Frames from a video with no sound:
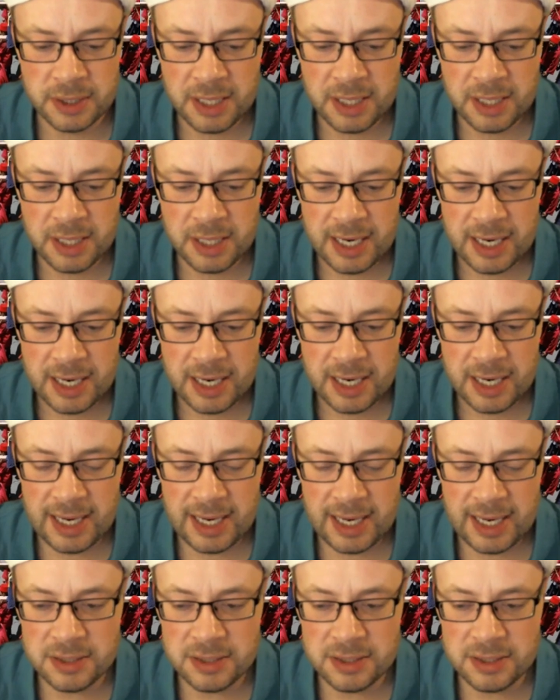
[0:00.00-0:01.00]
and
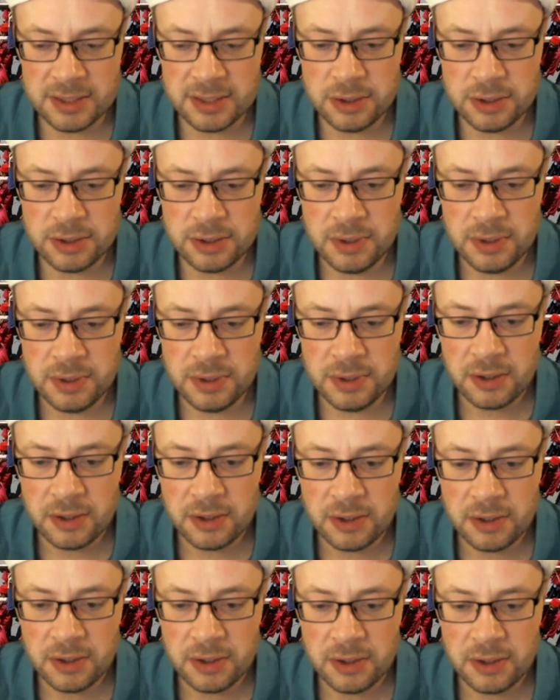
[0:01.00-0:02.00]
to
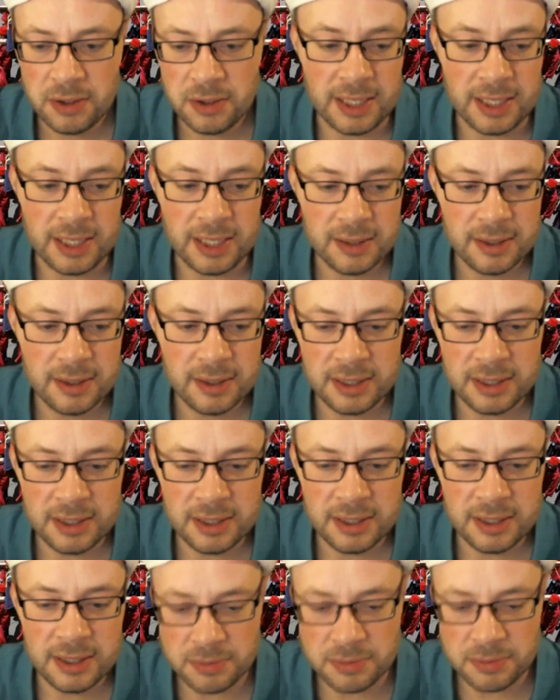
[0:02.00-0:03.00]
cry, like
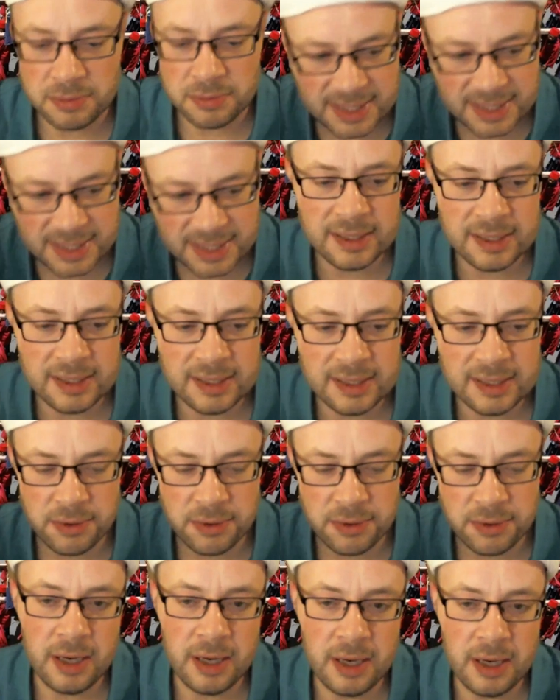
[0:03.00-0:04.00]
dramatically cry and
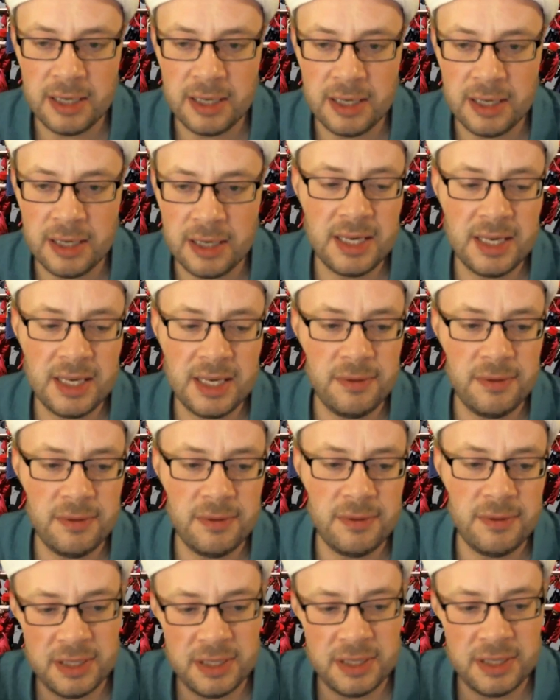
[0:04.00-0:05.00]
make everybody even
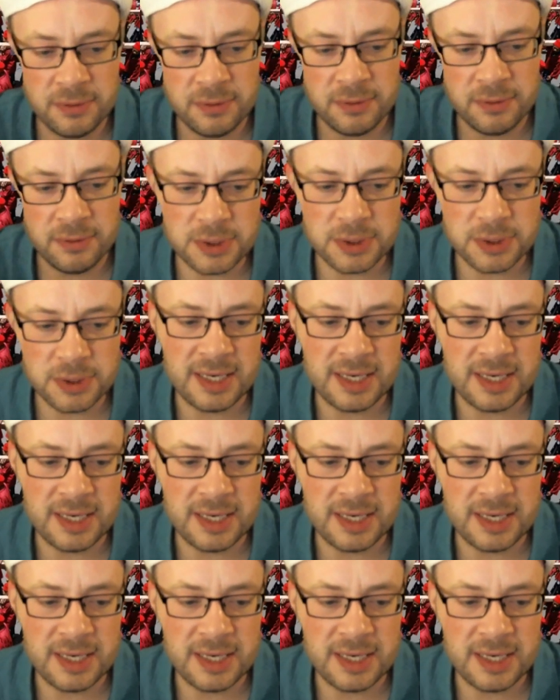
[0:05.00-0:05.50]
more sad.